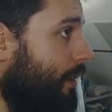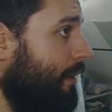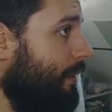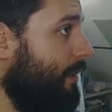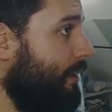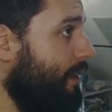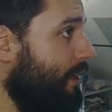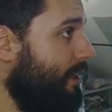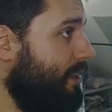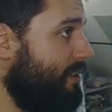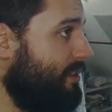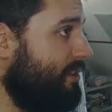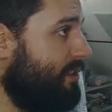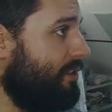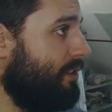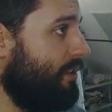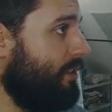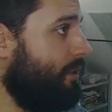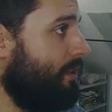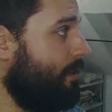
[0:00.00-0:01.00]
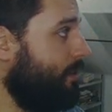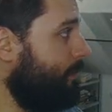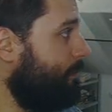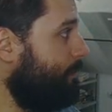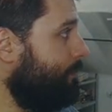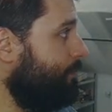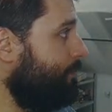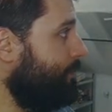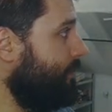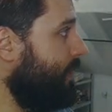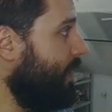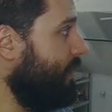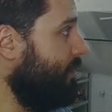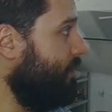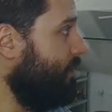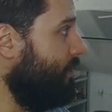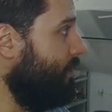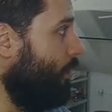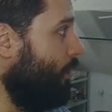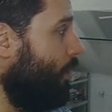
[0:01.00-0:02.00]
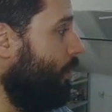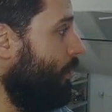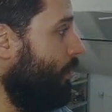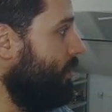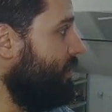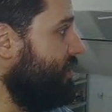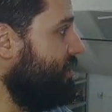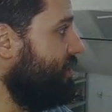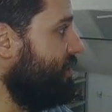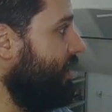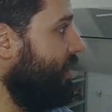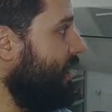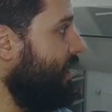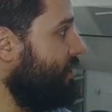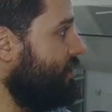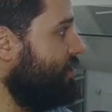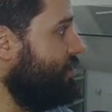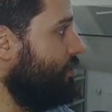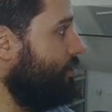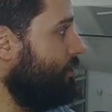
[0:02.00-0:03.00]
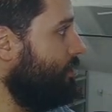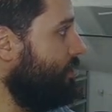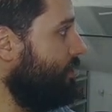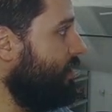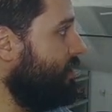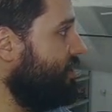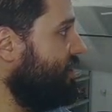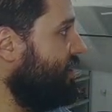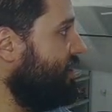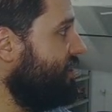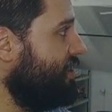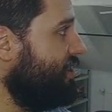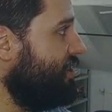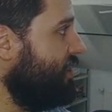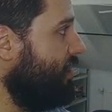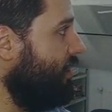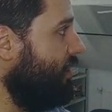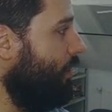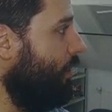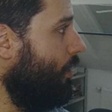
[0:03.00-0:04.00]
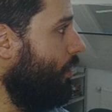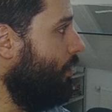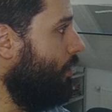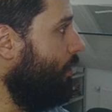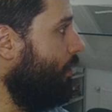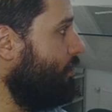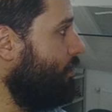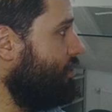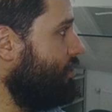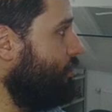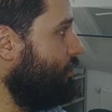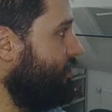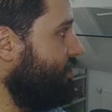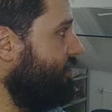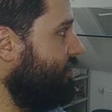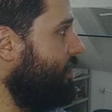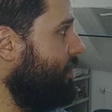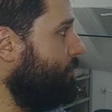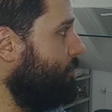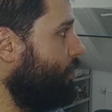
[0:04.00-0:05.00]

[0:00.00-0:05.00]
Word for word: is um, that all these layers so uh, there's there's all sorts of them.